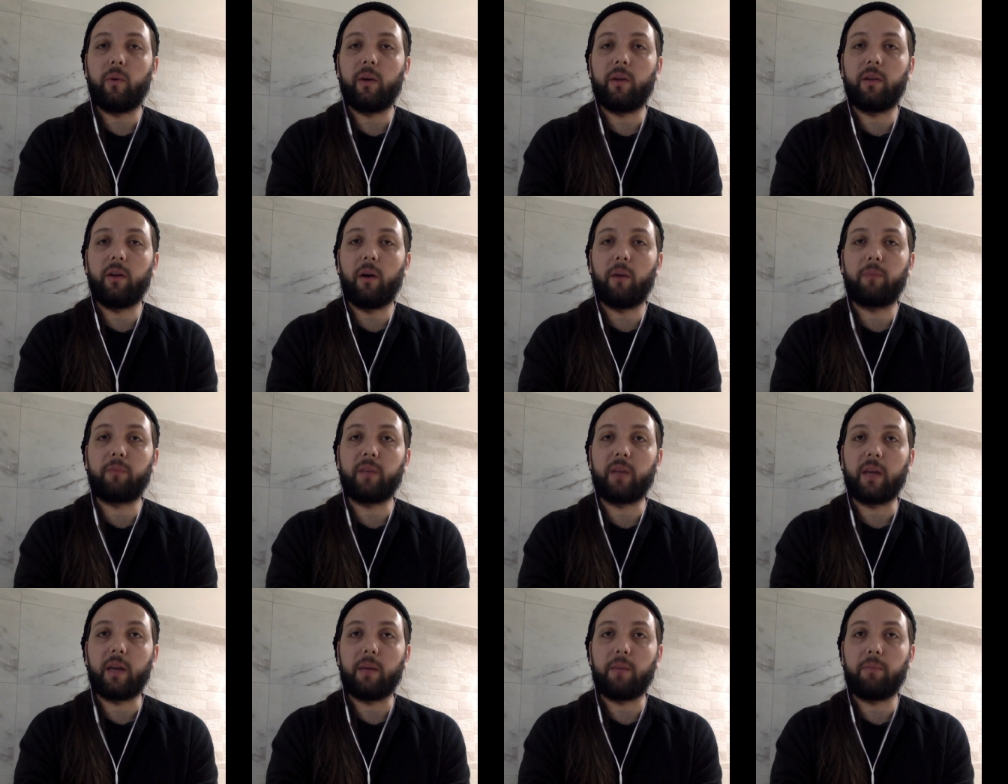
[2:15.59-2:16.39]
adopt
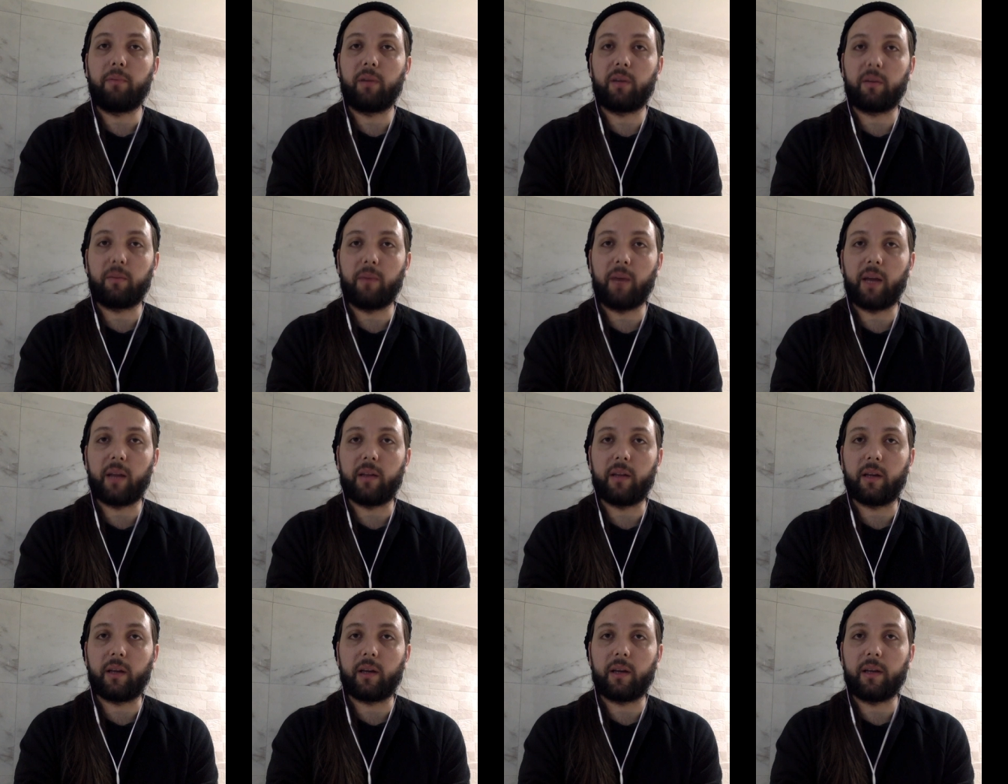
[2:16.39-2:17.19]
a
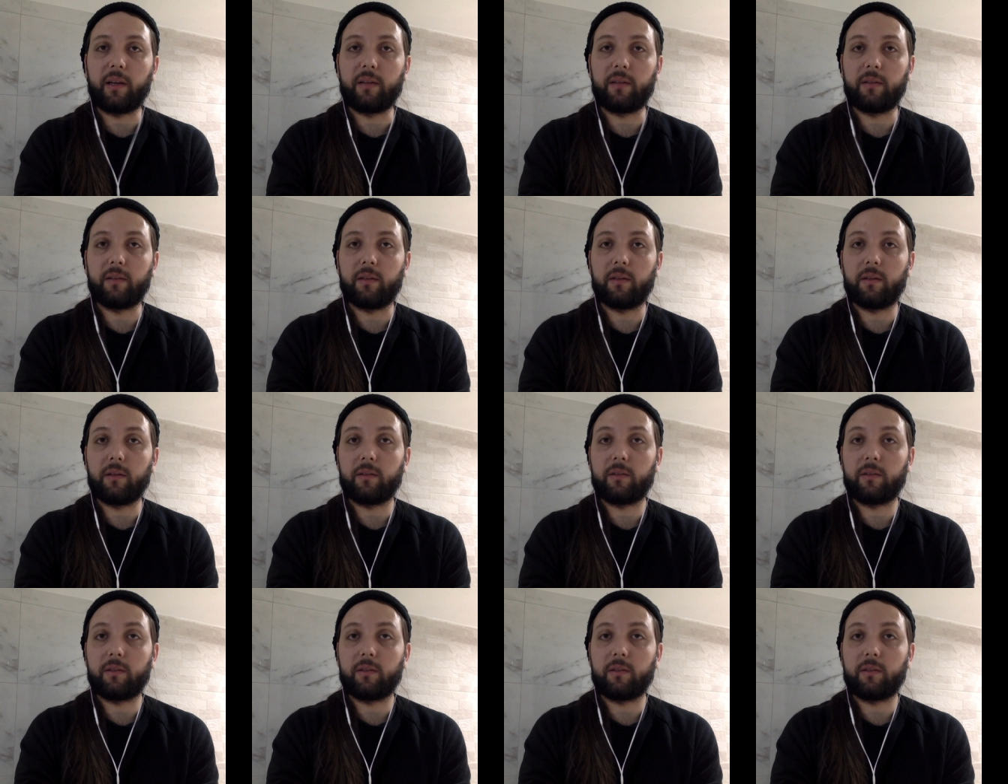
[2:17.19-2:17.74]
pragmatic and